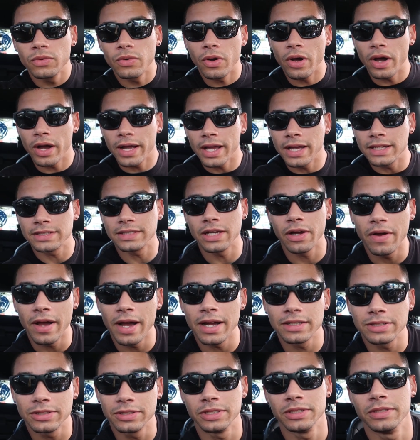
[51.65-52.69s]
Well, I guess I'll
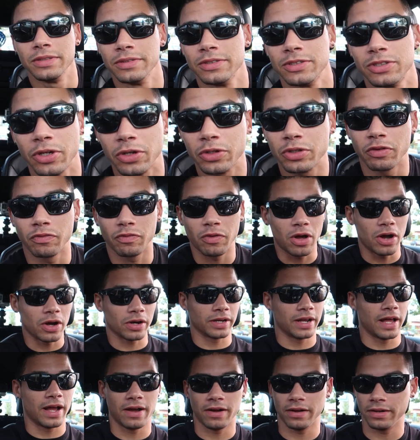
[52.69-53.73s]
actually start the
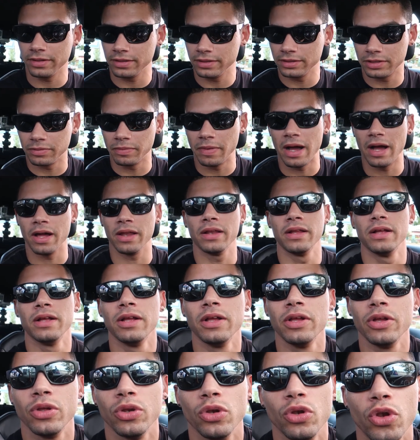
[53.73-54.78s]
vlog now. It's about
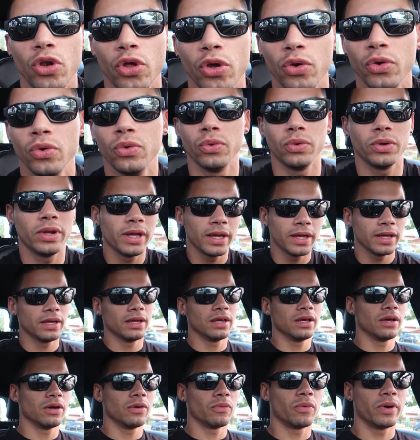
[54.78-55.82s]
noon.
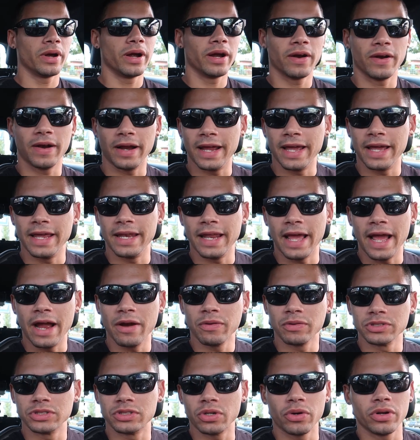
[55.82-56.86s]
We're in
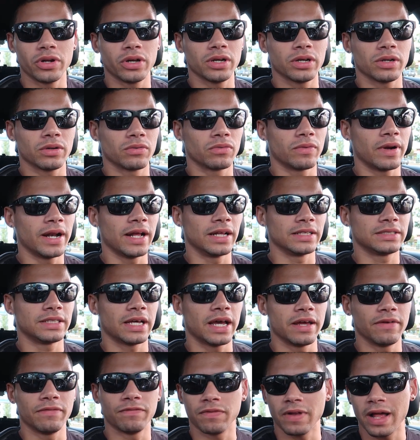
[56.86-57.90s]
Arizona, right
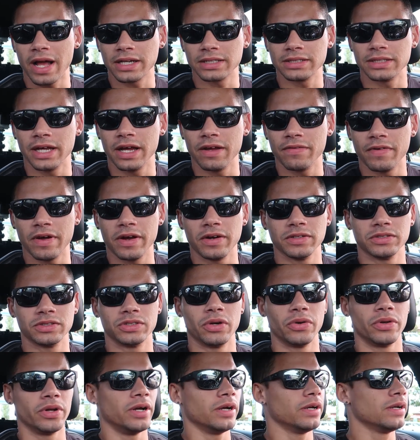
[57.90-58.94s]
outside Flagstaff,
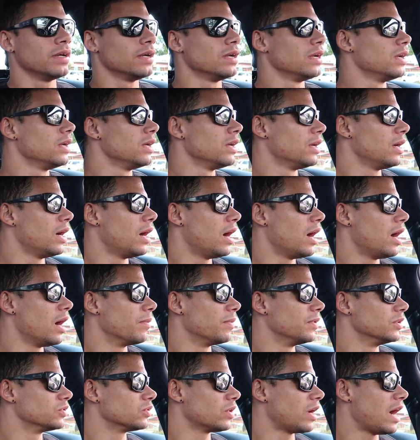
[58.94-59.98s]
Arizona. Uh, I've been